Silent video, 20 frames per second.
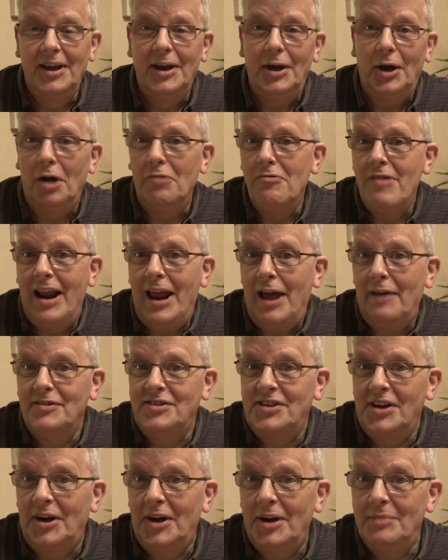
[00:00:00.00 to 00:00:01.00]
I ran out of
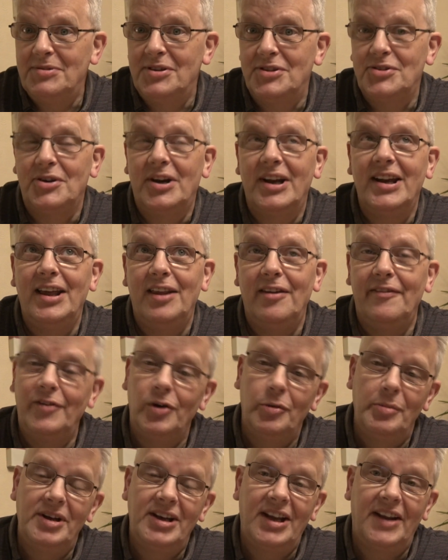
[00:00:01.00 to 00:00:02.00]
time to try and get the
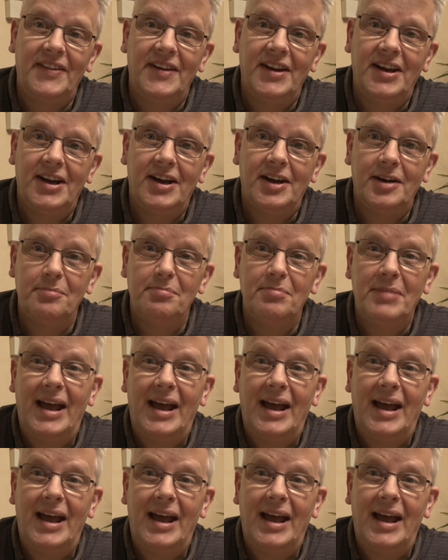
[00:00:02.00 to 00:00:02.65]
filming done in the garden,